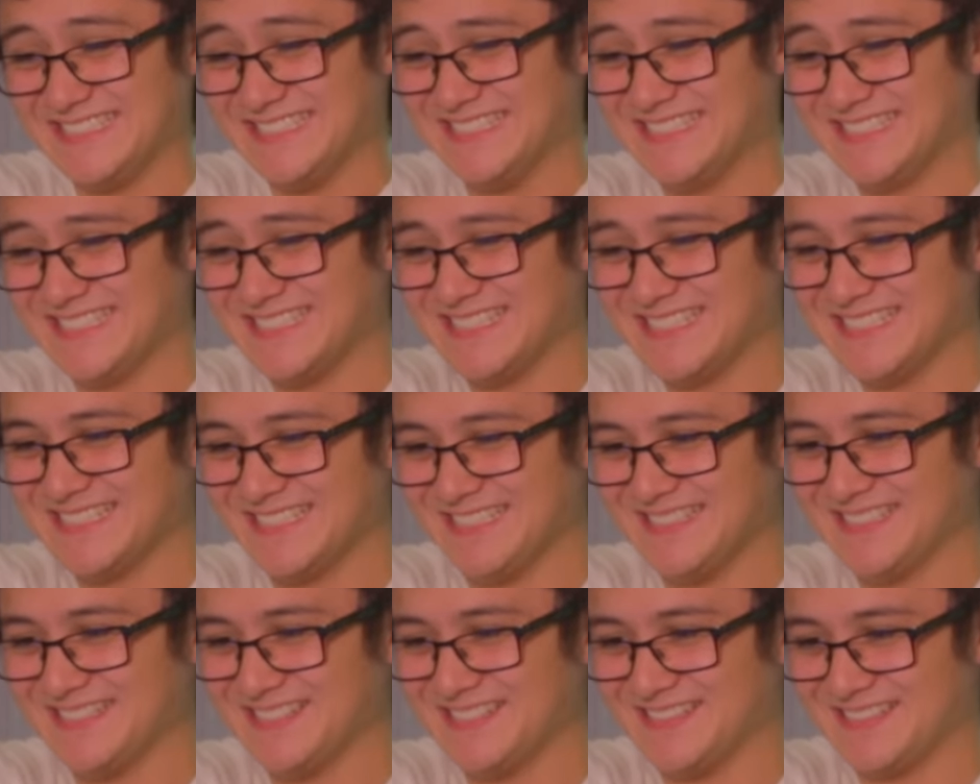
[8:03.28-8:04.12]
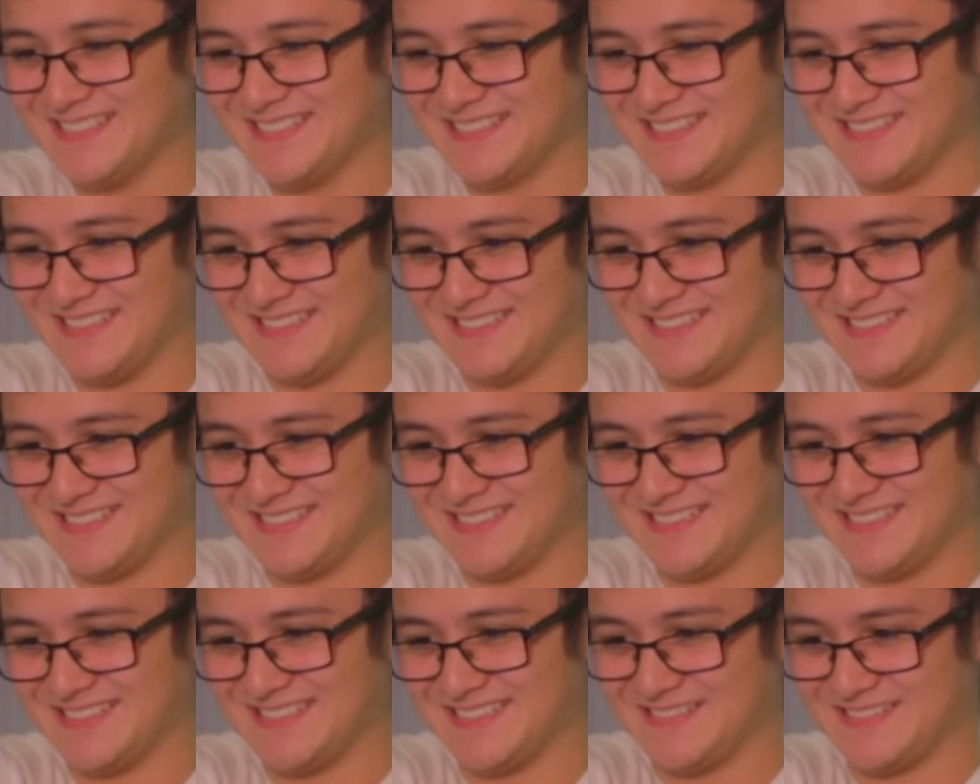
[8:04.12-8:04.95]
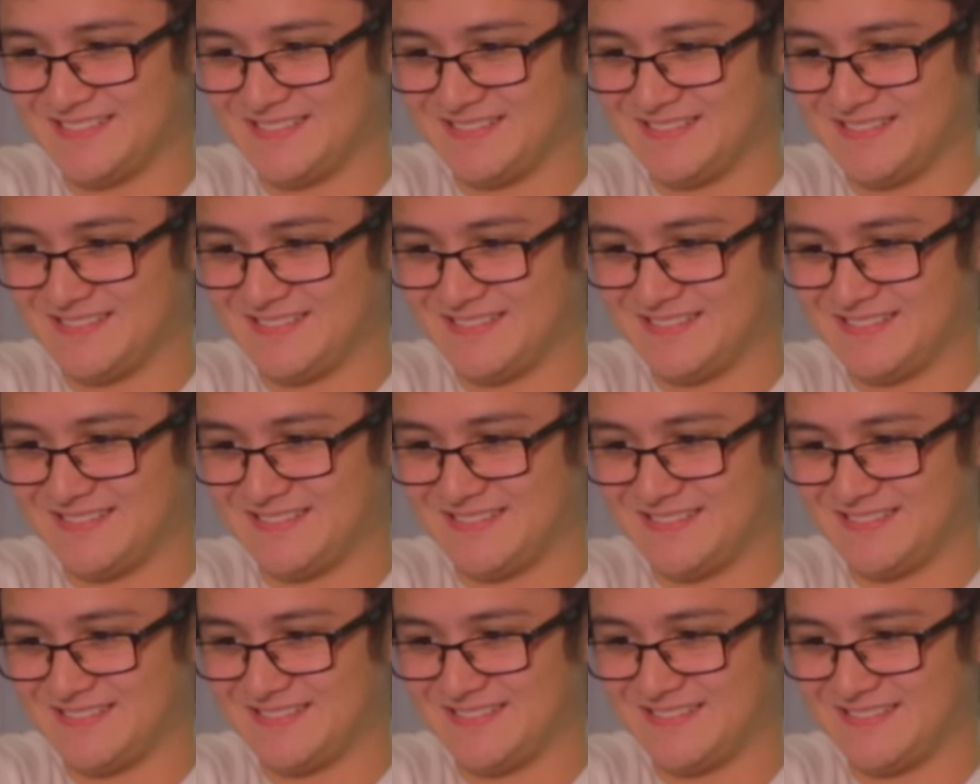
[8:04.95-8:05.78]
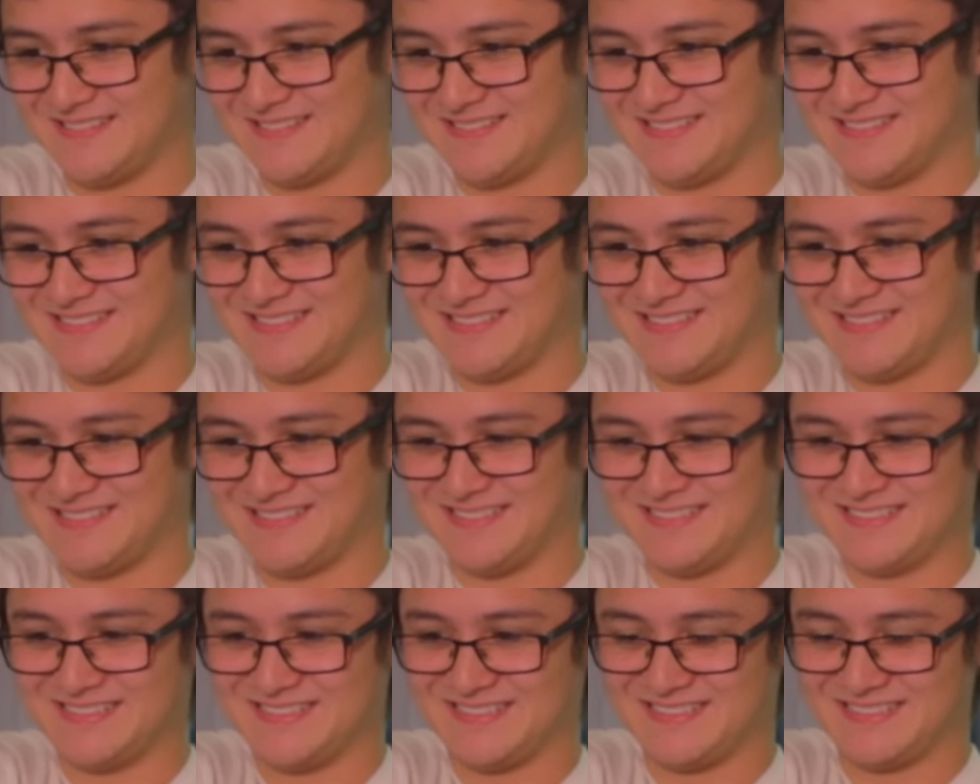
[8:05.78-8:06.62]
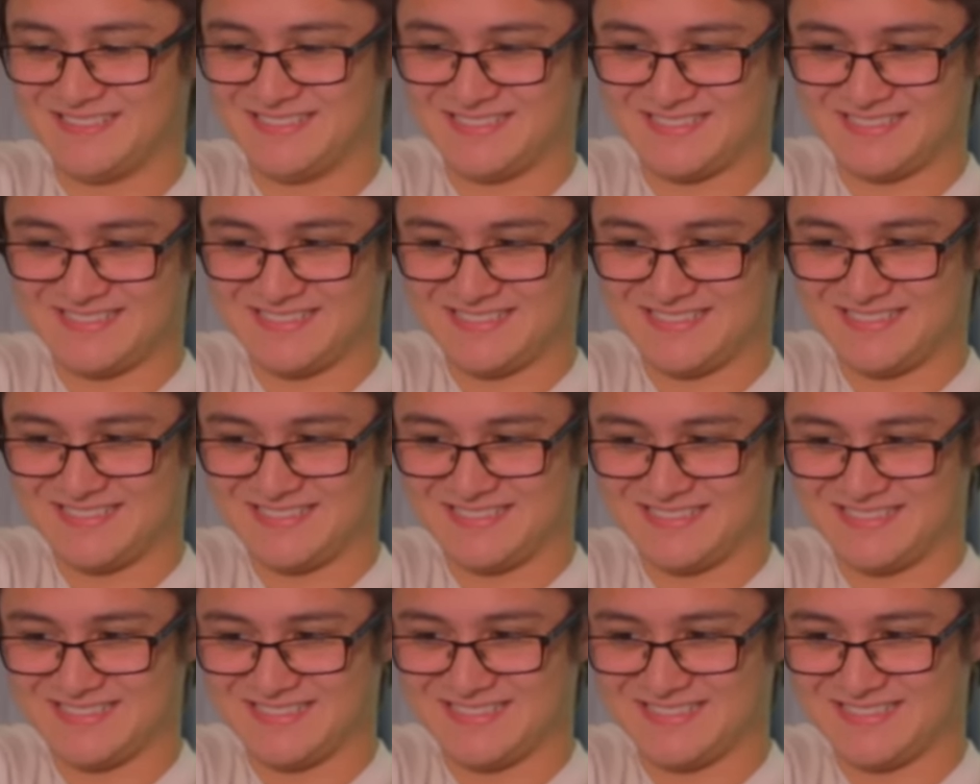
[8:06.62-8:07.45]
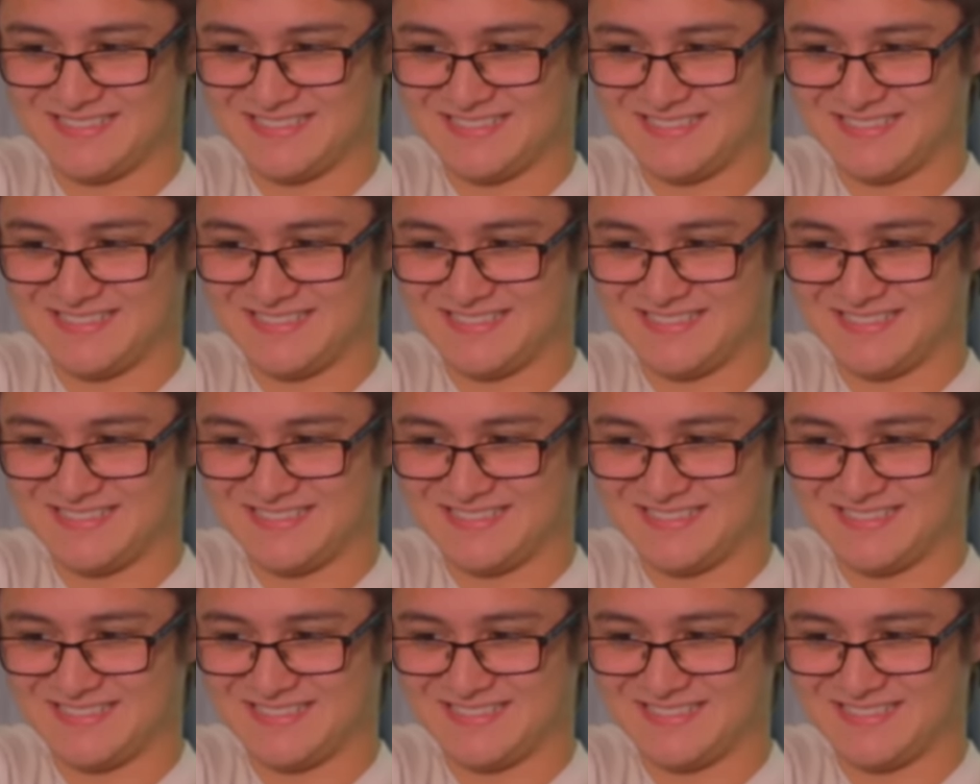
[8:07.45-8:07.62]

No words are spoken by the person on screen.